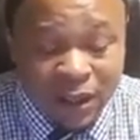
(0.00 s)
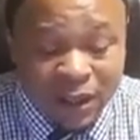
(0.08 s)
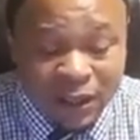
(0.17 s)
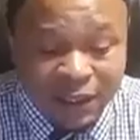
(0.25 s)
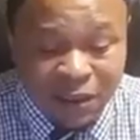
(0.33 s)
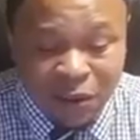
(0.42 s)

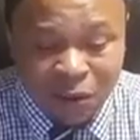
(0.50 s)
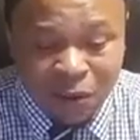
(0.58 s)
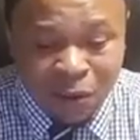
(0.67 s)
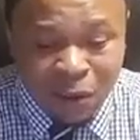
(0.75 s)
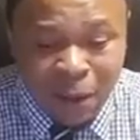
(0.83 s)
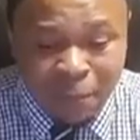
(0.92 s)

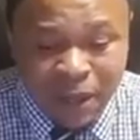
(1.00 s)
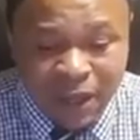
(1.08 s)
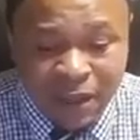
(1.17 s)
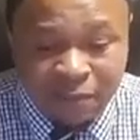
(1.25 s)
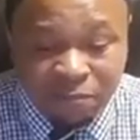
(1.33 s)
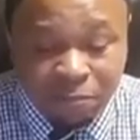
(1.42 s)
So,
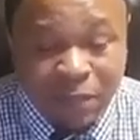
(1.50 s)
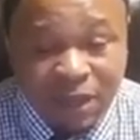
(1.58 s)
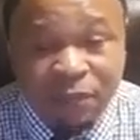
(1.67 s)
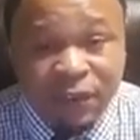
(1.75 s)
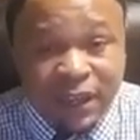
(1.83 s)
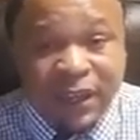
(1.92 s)
me,
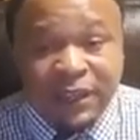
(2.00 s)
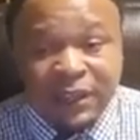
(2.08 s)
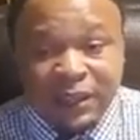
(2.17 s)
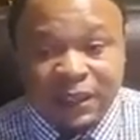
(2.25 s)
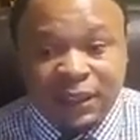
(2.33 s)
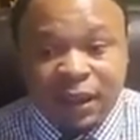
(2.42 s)
for
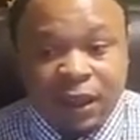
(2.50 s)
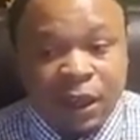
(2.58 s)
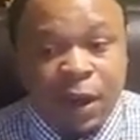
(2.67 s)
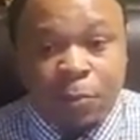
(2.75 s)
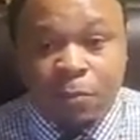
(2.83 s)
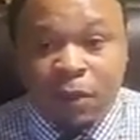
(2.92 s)
instance, a
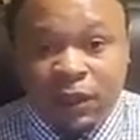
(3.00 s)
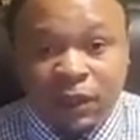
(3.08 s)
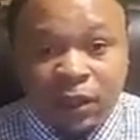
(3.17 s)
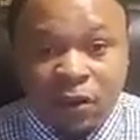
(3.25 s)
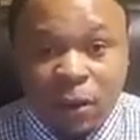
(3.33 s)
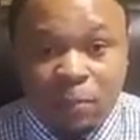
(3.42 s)
couple months
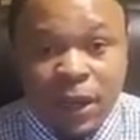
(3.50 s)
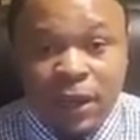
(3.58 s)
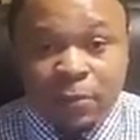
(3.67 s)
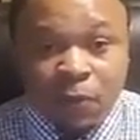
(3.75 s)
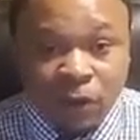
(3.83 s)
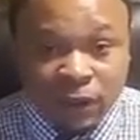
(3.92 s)
ago, I paid a
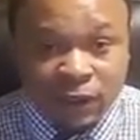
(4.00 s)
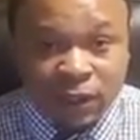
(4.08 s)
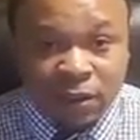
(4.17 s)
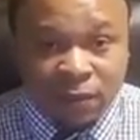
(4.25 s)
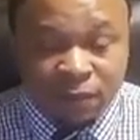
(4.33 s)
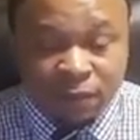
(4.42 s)
mortgage off.